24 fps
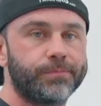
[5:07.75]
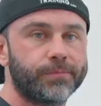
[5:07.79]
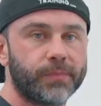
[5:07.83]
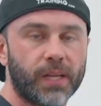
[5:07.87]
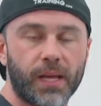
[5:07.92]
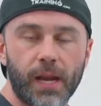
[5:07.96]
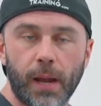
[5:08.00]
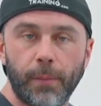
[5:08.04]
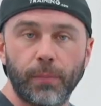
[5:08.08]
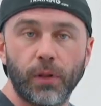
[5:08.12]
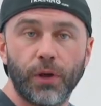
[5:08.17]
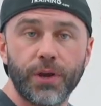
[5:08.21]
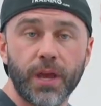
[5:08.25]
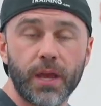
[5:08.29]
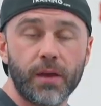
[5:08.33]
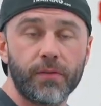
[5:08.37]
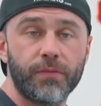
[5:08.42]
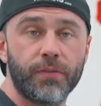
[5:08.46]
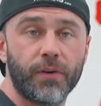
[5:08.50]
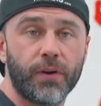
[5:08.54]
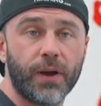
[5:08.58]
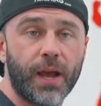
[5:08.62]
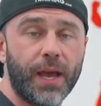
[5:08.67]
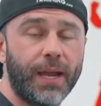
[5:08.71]
and I'm looking
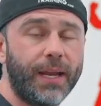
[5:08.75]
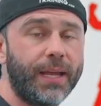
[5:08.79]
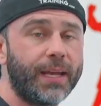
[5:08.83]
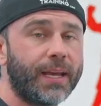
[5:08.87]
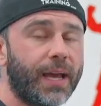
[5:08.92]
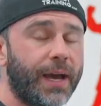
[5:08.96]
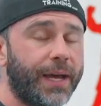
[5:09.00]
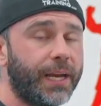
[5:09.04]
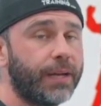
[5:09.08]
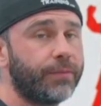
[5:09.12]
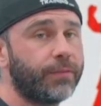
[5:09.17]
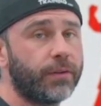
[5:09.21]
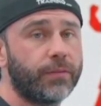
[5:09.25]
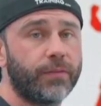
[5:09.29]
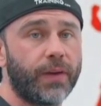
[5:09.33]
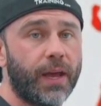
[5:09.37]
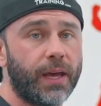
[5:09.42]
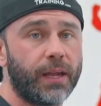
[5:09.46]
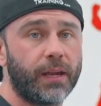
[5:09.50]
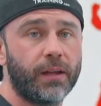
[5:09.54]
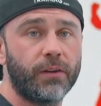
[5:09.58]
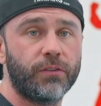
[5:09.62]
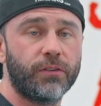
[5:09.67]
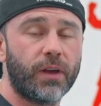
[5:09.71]
for any kind of
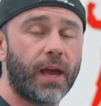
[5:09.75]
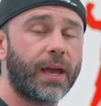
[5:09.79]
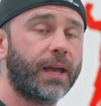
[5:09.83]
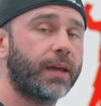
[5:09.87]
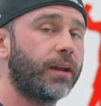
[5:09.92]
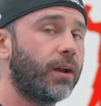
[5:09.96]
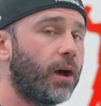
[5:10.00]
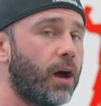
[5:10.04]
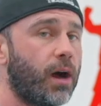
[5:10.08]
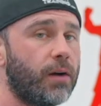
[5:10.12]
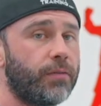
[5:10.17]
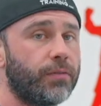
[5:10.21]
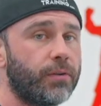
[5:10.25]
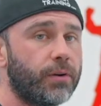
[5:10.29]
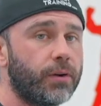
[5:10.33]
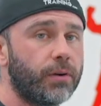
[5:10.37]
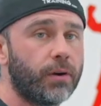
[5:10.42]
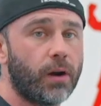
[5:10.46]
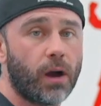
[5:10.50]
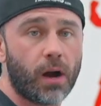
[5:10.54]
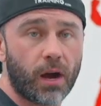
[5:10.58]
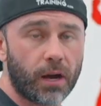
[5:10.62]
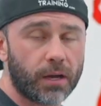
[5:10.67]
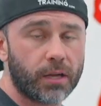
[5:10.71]
advantage I can offer
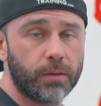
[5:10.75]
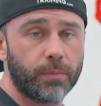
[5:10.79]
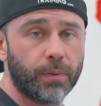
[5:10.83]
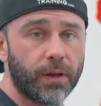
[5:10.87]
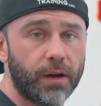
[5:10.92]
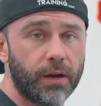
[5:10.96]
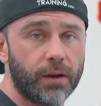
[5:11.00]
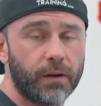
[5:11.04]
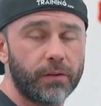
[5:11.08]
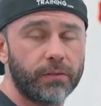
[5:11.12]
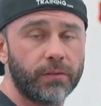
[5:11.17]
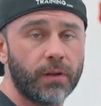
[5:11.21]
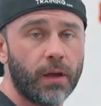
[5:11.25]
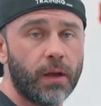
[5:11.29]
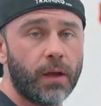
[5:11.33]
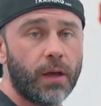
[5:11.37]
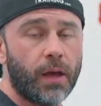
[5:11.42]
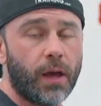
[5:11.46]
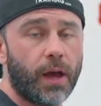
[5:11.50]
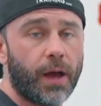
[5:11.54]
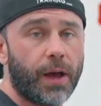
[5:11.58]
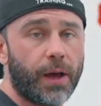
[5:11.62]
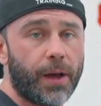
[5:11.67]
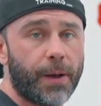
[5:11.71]
hockey players
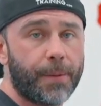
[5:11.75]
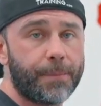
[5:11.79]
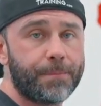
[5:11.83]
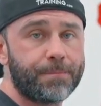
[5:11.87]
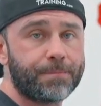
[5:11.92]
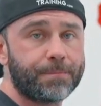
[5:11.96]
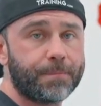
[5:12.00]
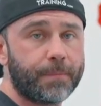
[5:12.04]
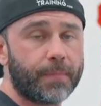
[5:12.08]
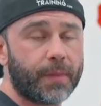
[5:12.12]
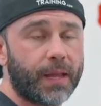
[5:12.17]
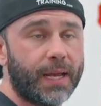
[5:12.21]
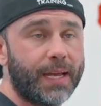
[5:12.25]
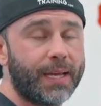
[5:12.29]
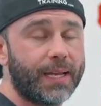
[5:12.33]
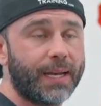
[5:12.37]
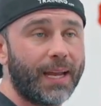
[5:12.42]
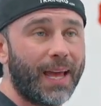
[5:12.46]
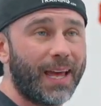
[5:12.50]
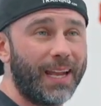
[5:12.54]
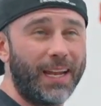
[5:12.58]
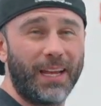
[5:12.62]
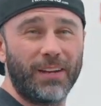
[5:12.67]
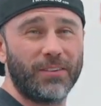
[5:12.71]
in
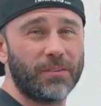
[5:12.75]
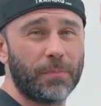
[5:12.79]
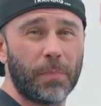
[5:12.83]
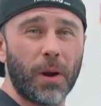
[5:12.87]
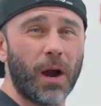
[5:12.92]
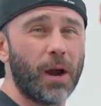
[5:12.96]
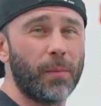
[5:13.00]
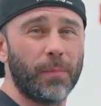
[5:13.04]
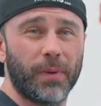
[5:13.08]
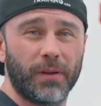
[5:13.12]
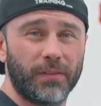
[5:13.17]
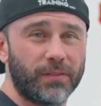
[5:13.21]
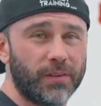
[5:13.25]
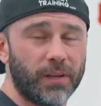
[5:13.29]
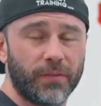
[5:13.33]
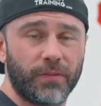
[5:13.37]
any department.